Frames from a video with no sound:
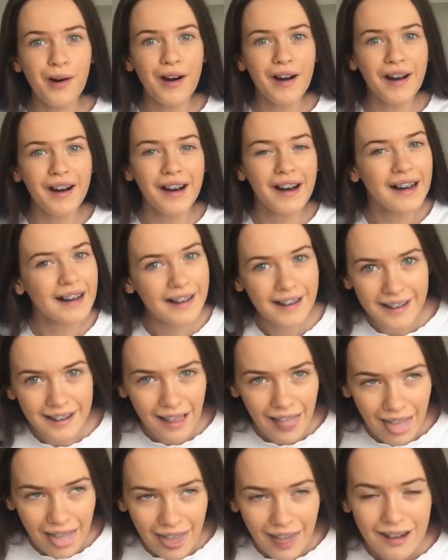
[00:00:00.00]

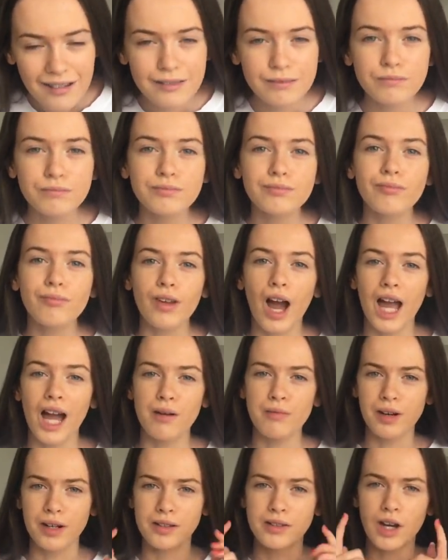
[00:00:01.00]
I
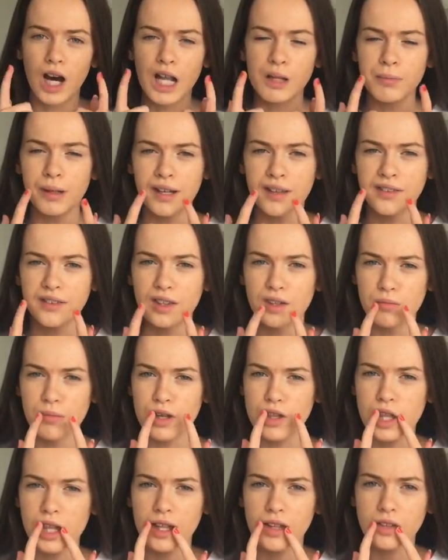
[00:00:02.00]
am running a tiny bit concealer on
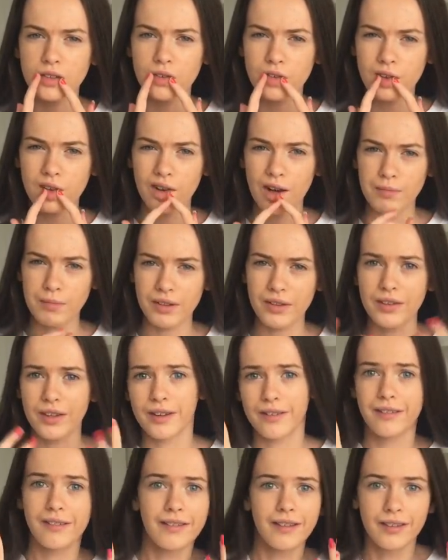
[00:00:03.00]
my cheeks, not gonna lie, my
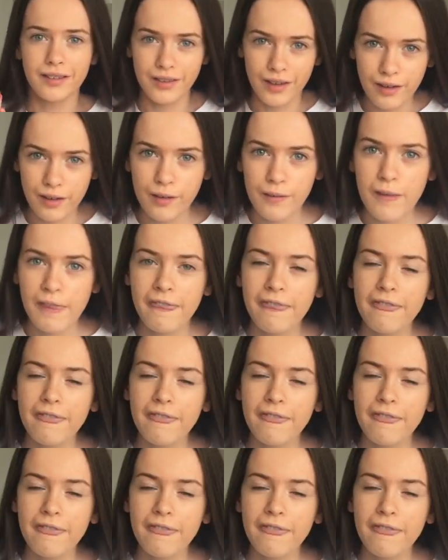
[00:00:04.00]
skin isn't this good.